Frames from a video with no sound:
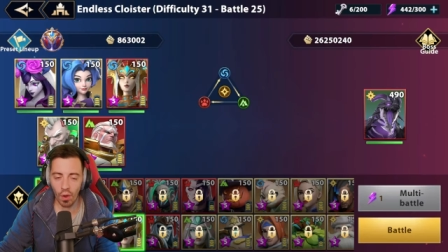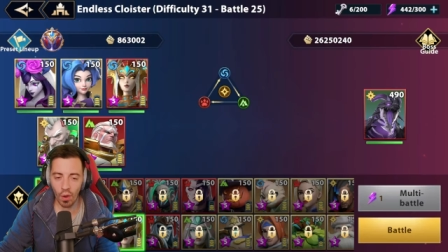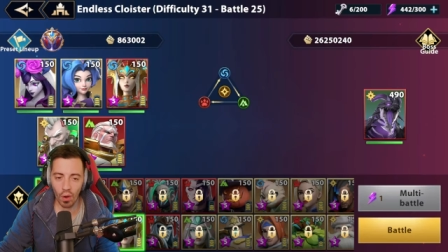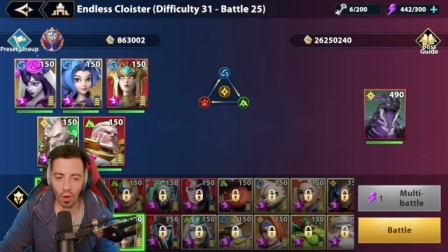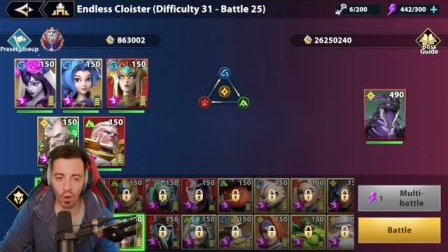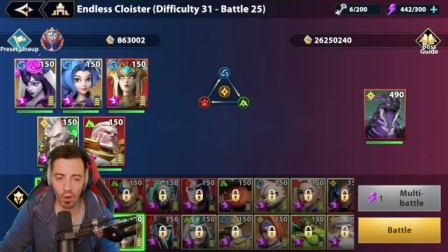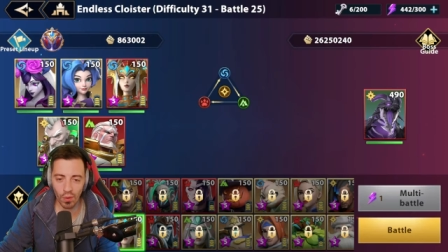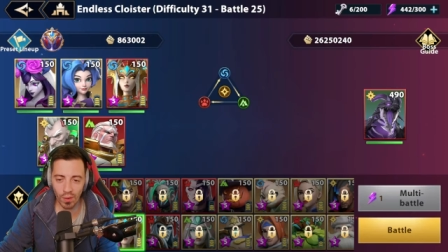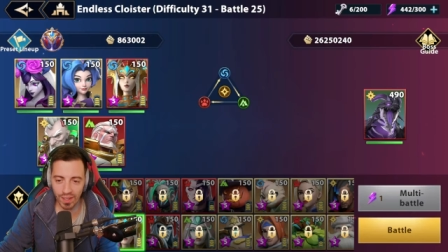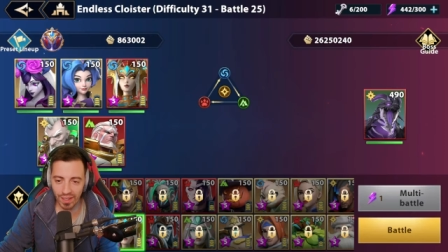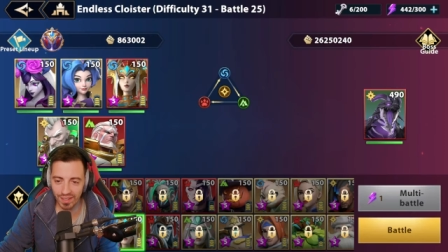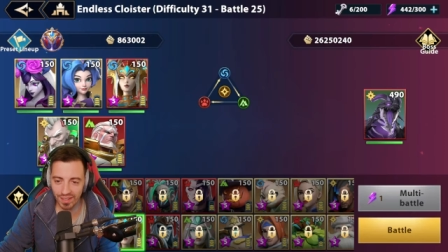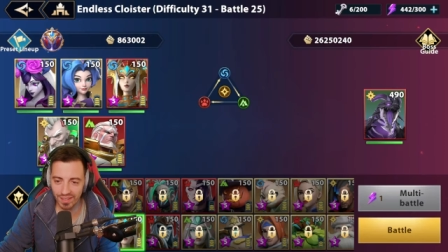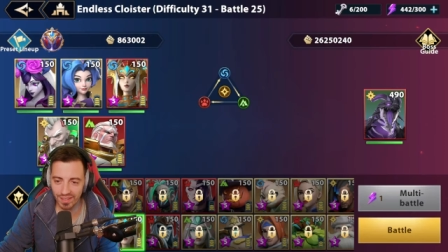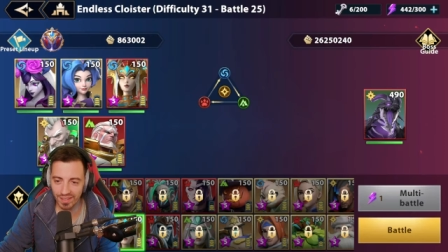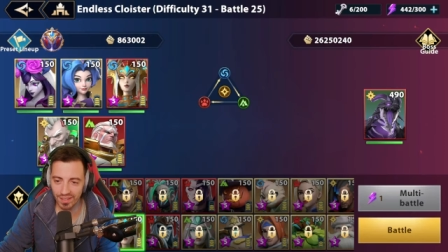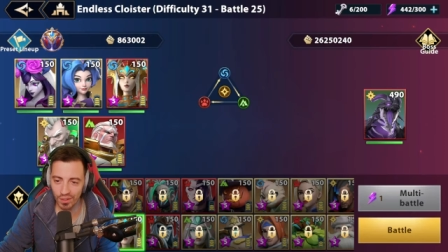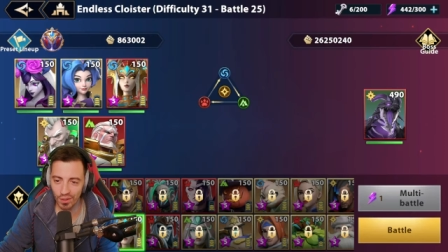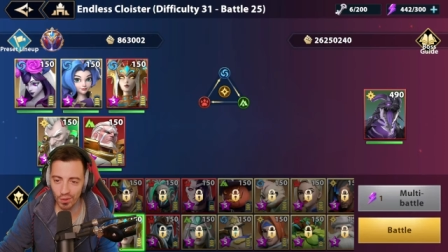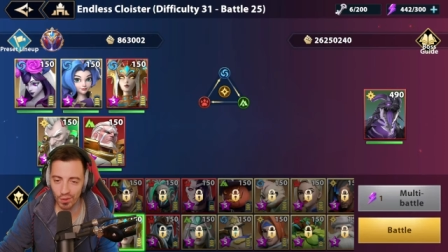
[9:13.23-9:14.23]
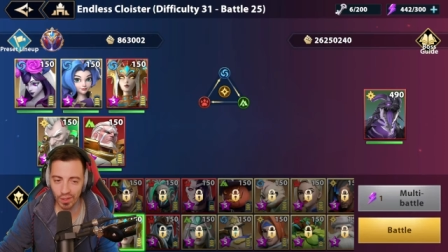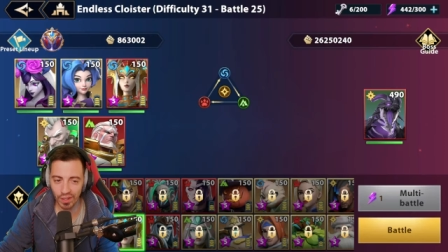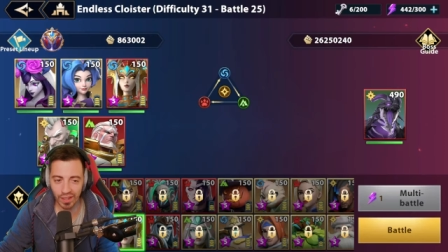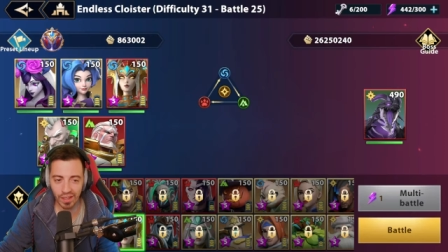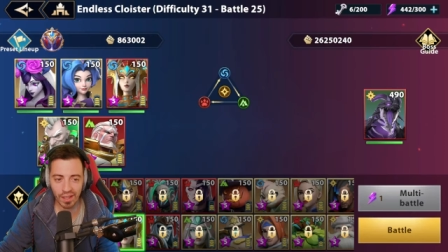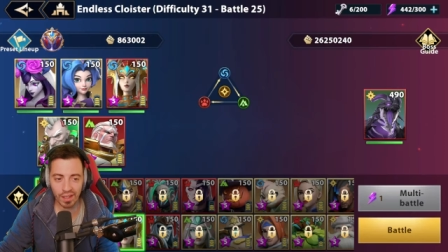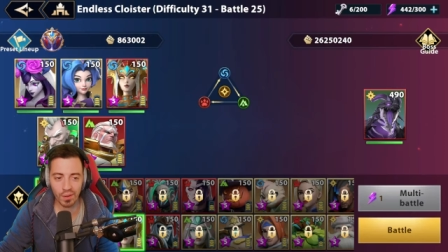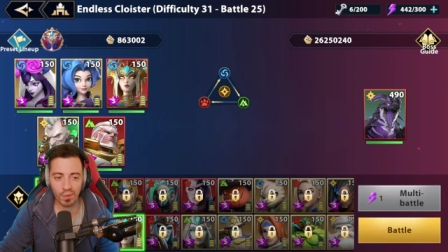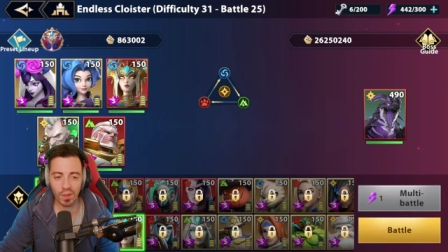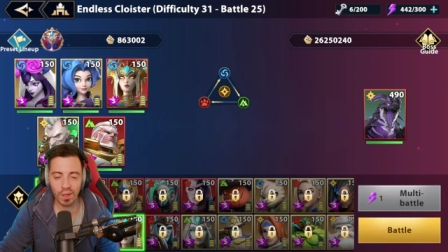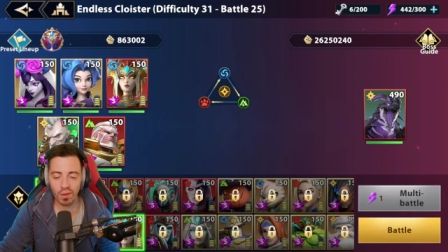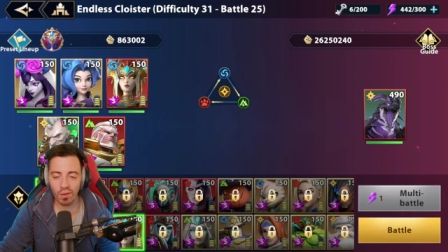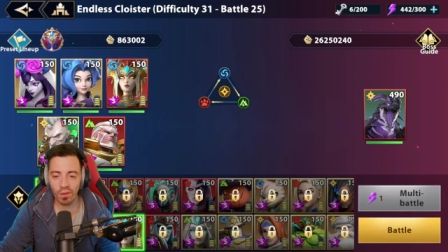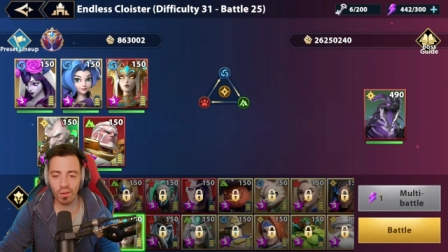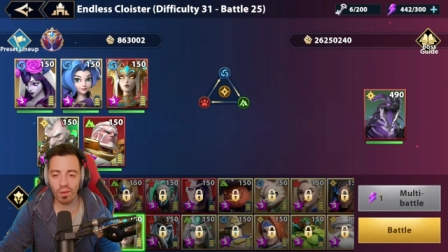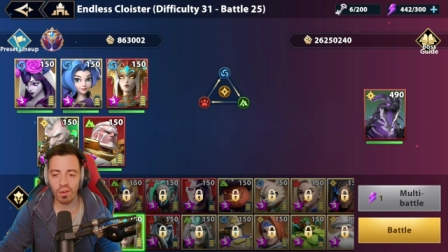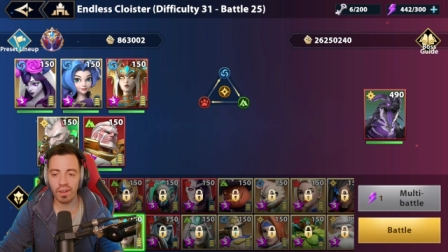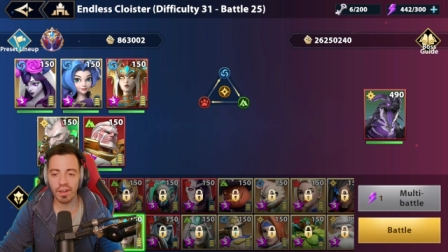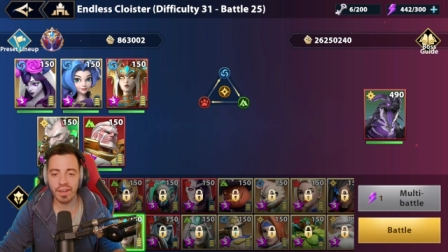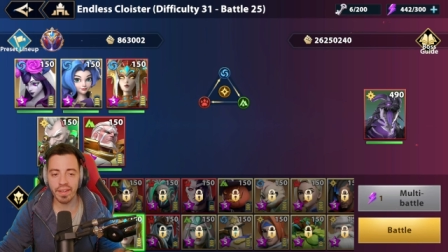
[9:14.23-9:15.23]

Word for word: Okay, so here we are.